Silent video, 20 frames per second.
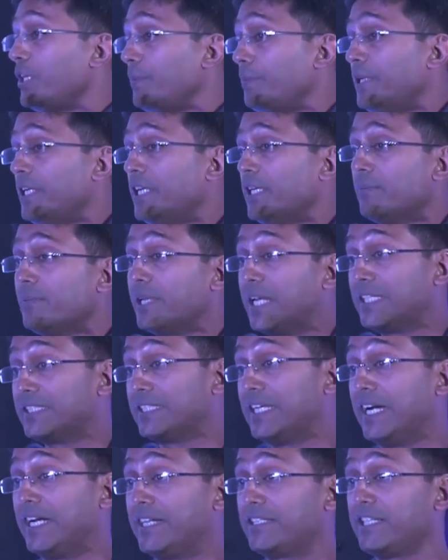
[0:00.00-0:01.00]
p.m. like
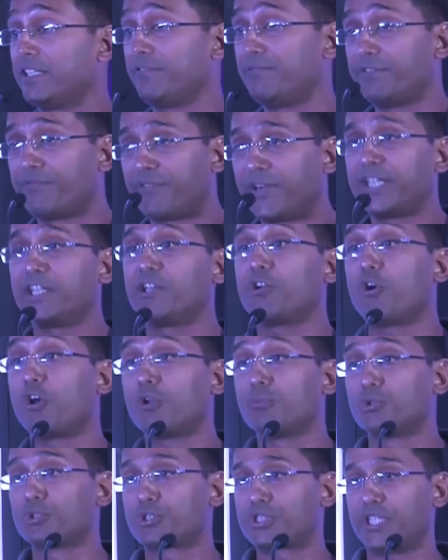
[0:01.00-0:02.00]
that. And we find an
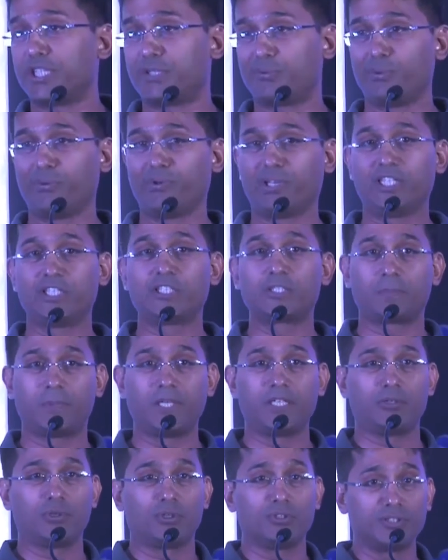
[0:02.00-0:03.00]
almost equivalent
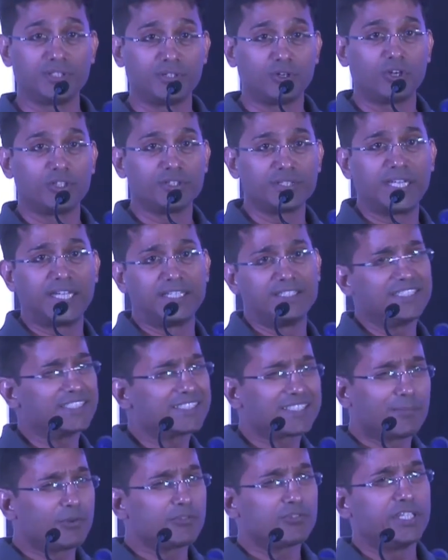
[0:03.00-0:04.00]
split on that. There's
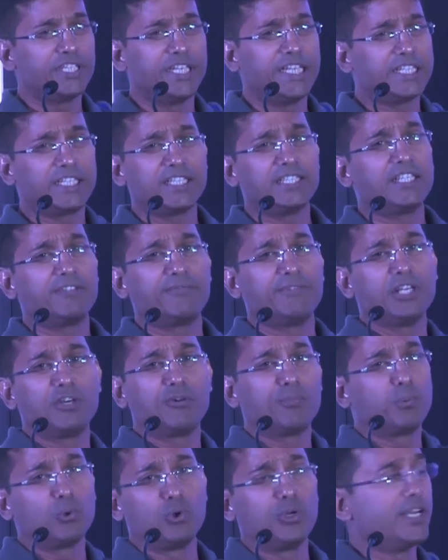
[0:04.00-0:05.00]
some of the data that we
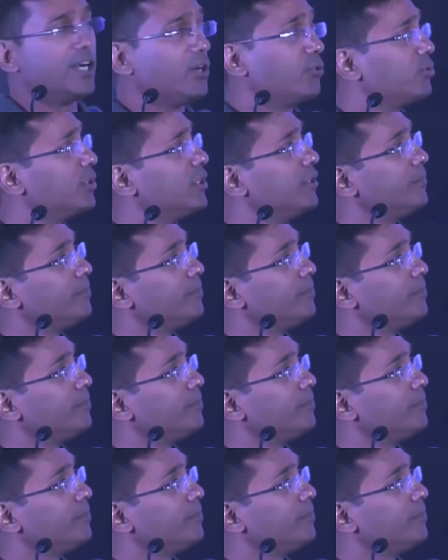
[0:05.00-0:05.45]
have pulled out.